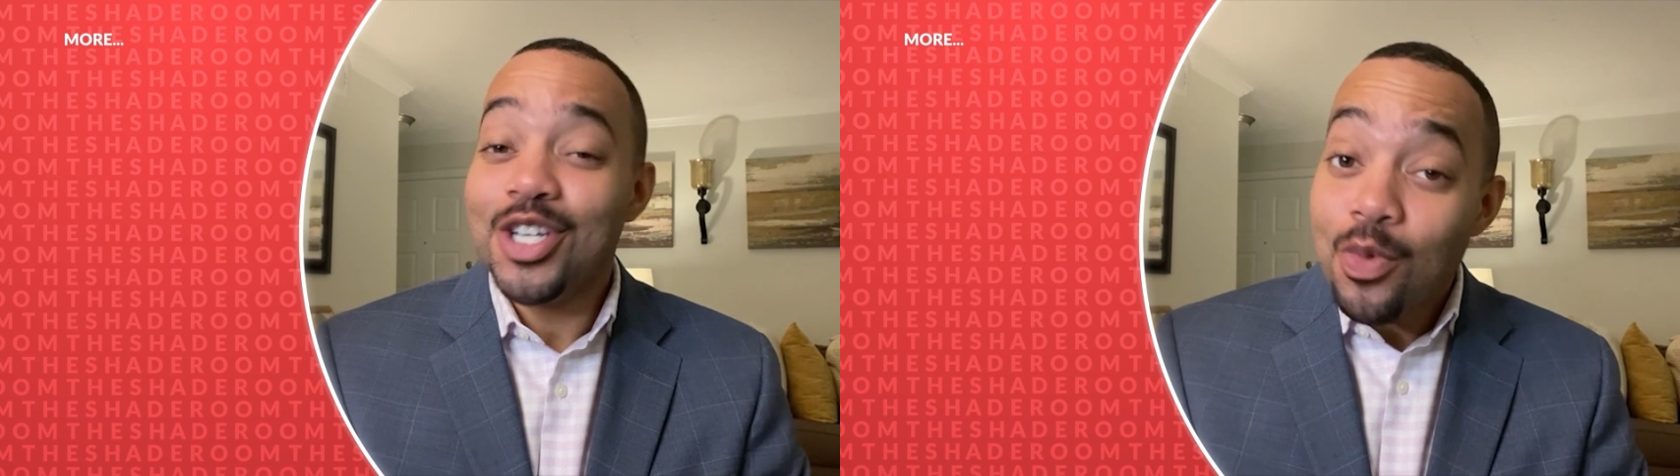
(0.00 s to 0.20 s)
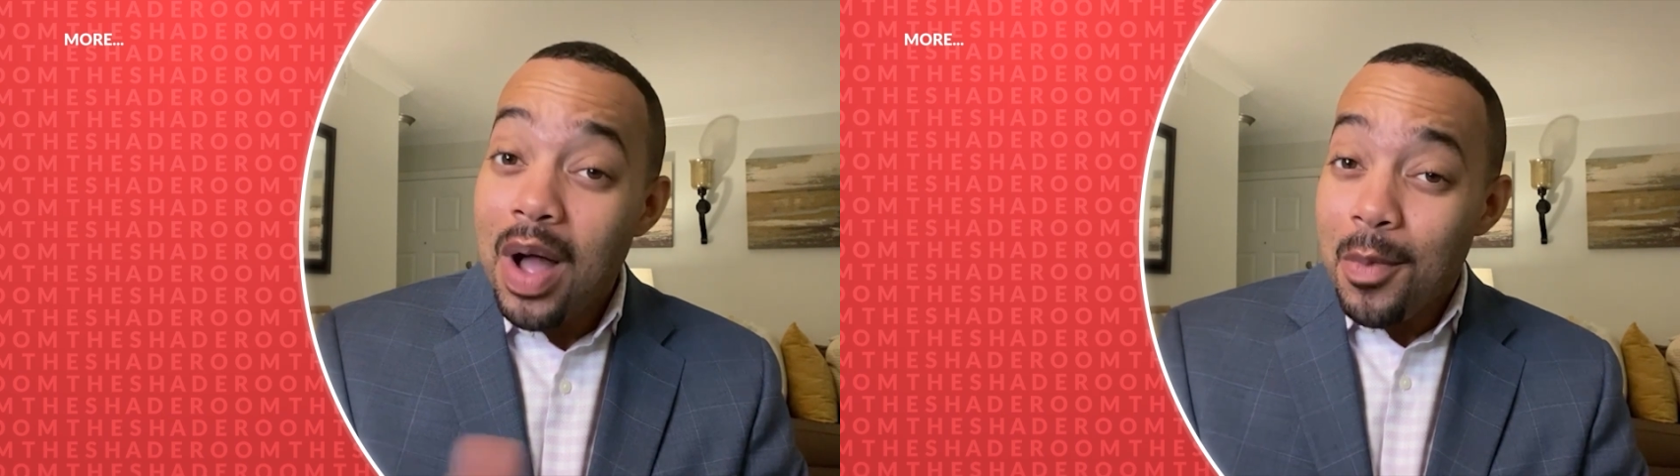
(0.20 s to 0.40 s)

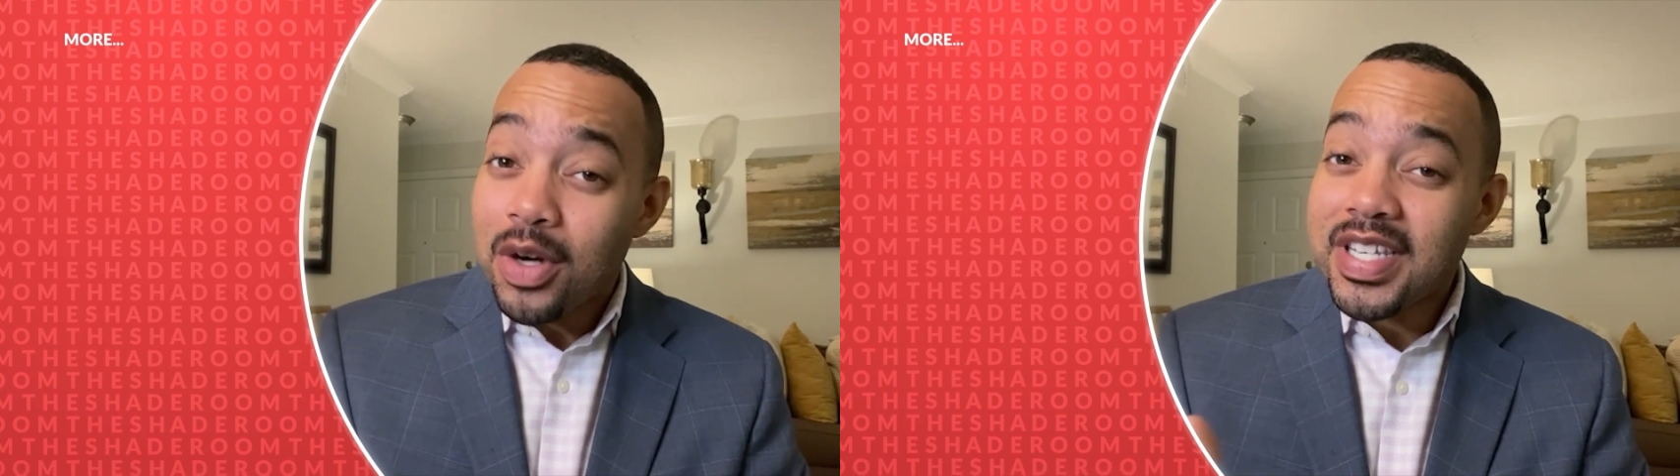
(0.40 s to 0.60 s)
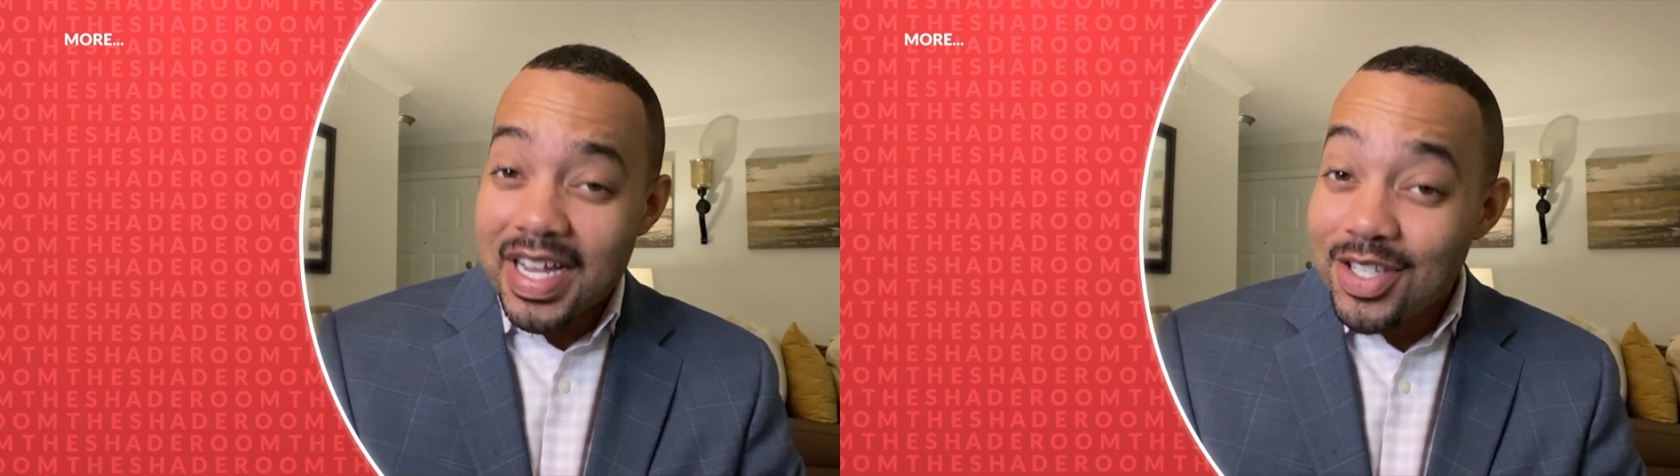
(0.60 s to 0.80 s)
Do you want
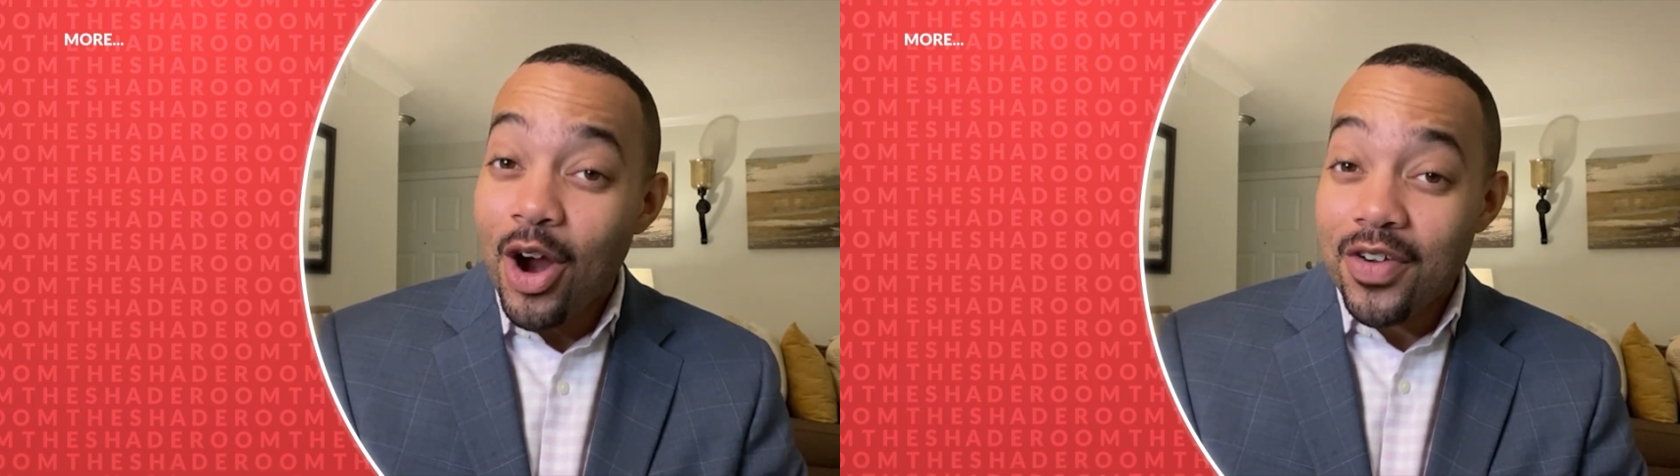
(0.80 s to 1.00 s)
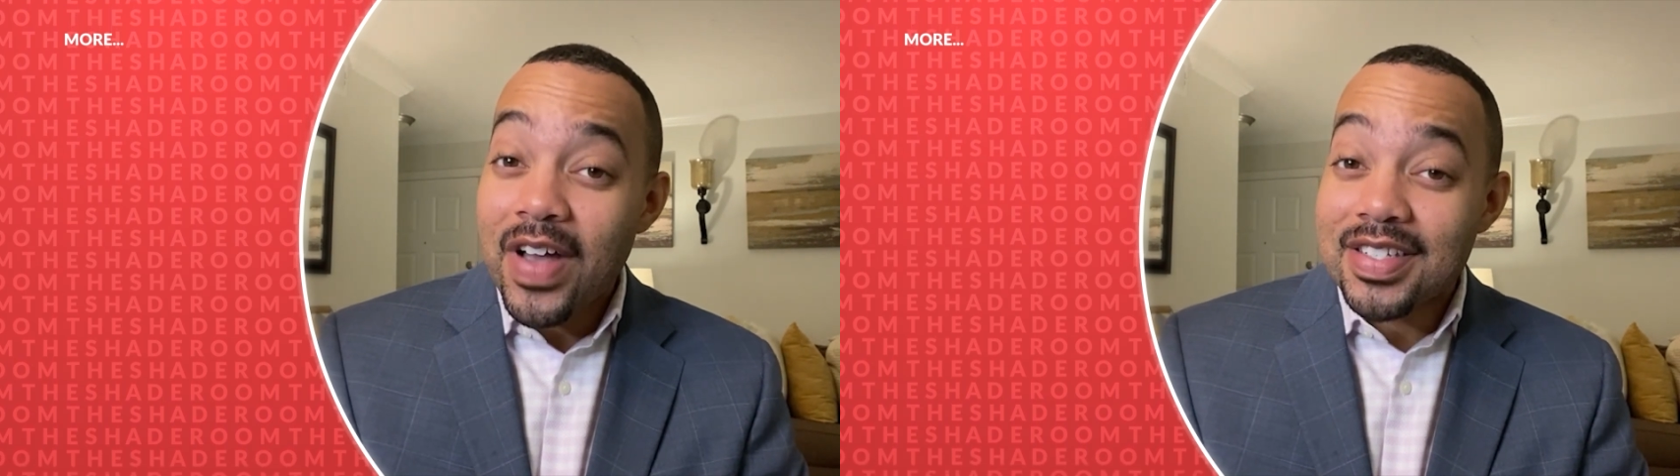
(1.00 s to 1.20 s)
more
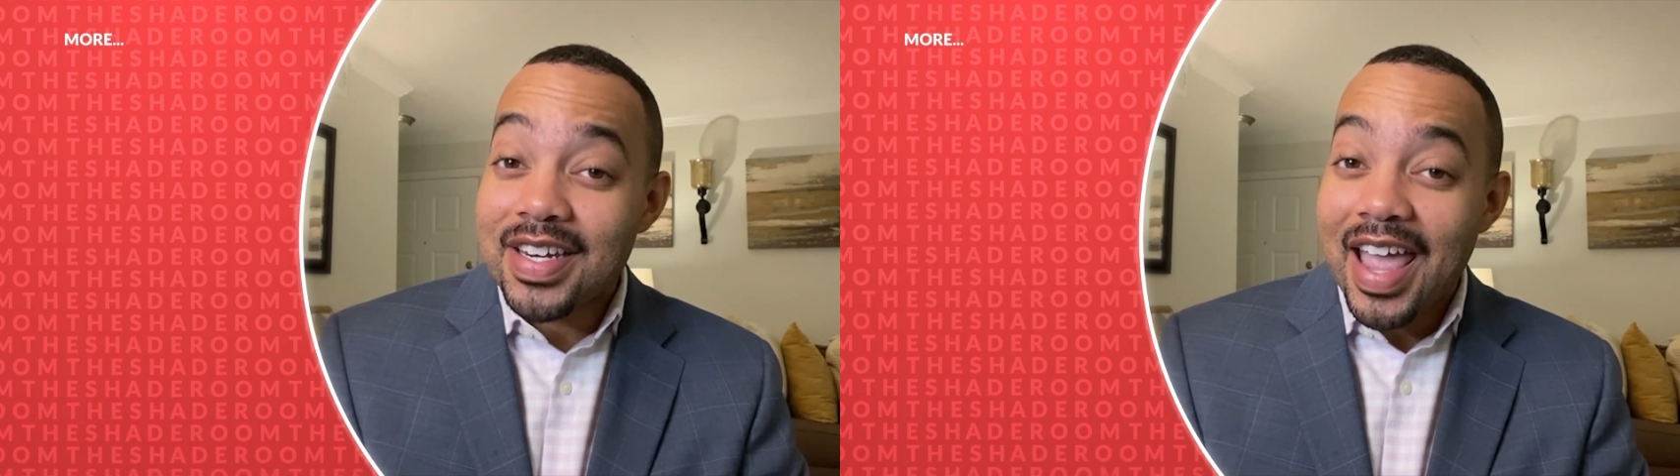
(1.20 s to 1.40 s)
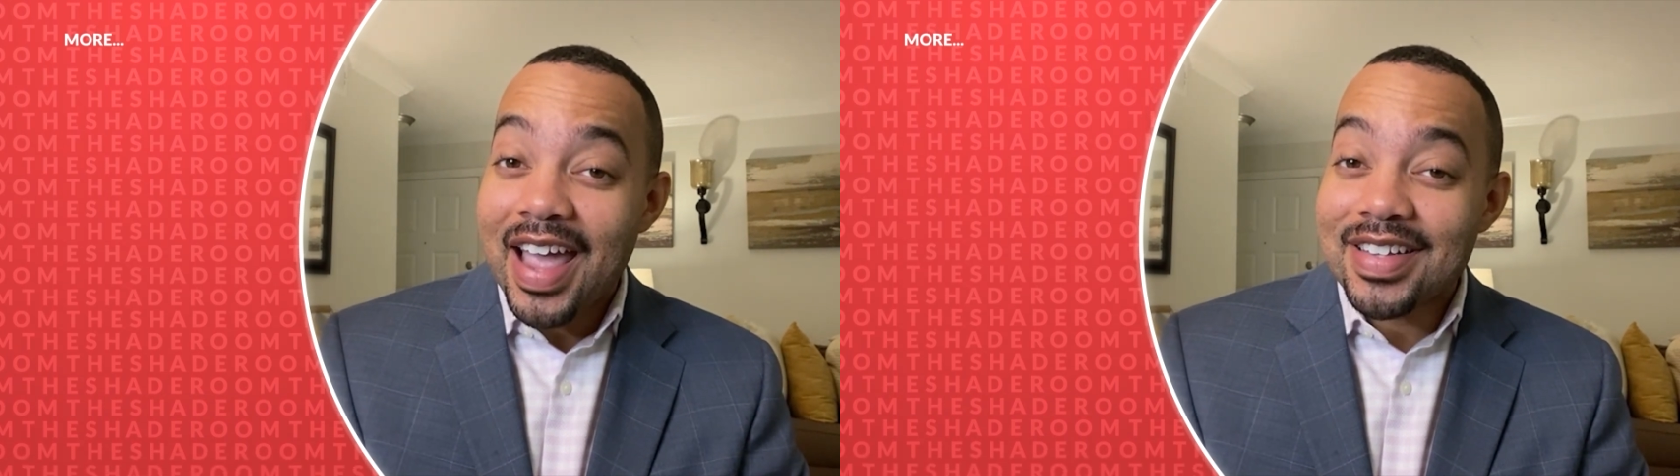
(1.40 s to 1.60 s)
TSR
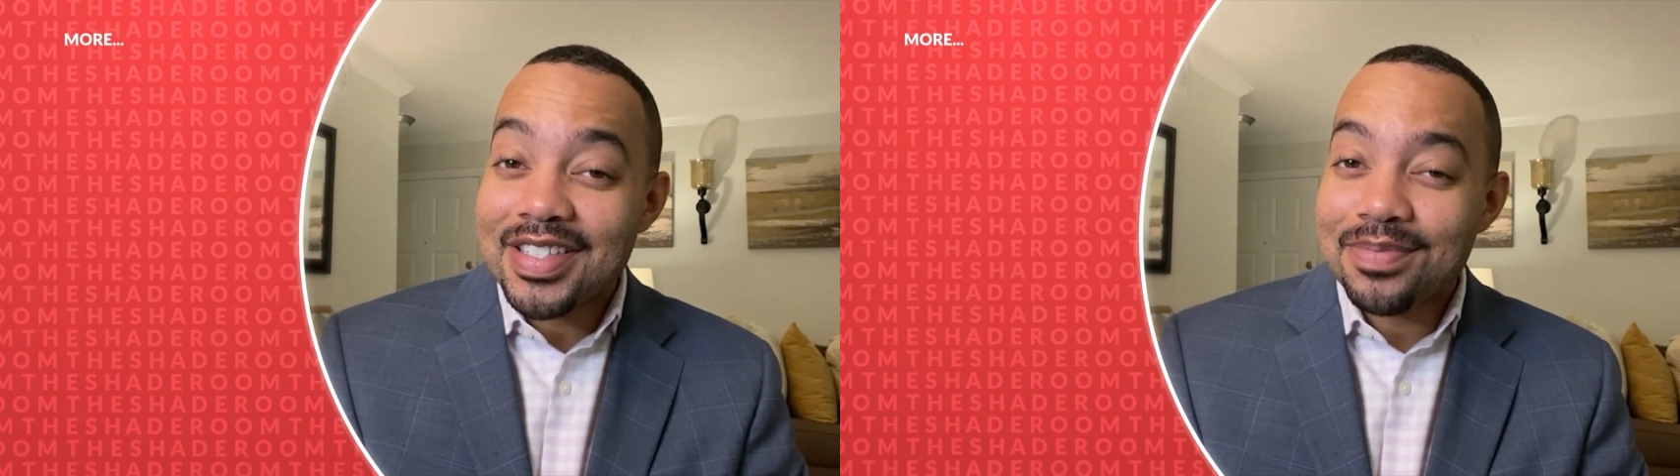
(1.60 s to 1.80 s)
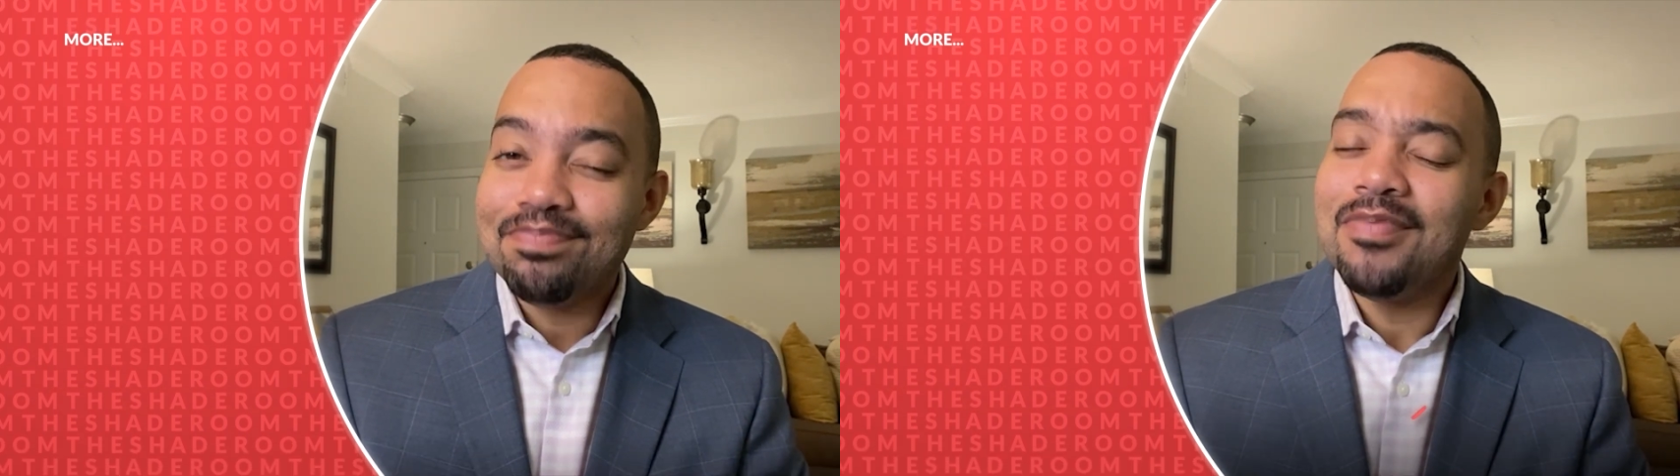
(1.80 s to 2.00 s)

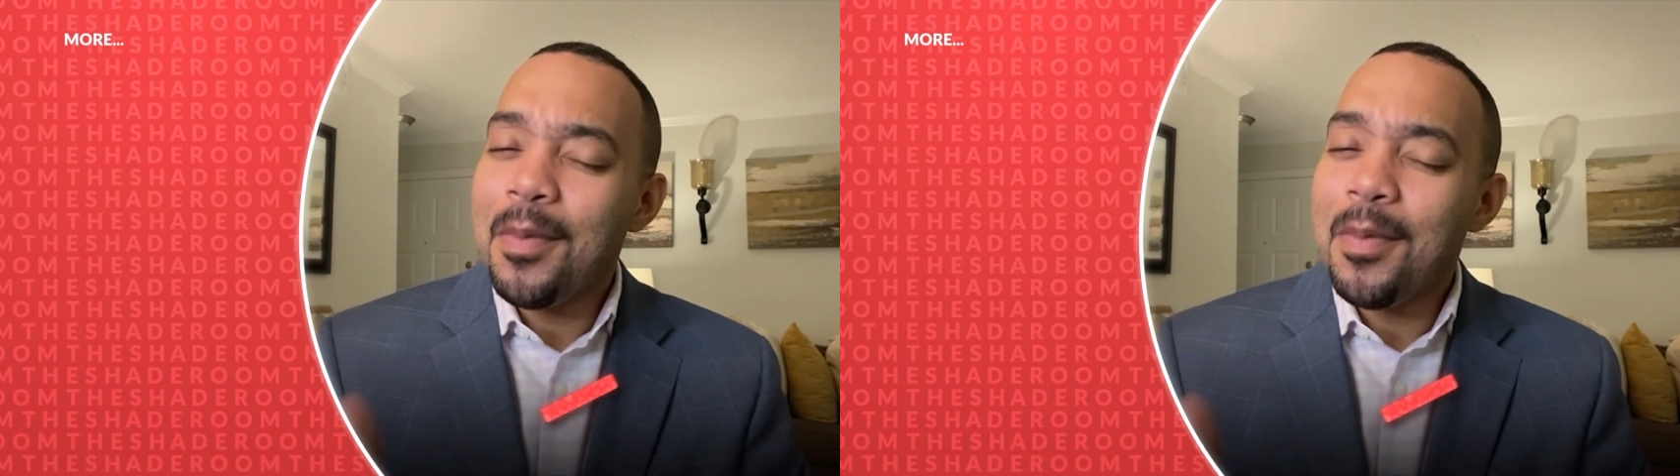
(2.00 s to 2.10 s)
Investigates?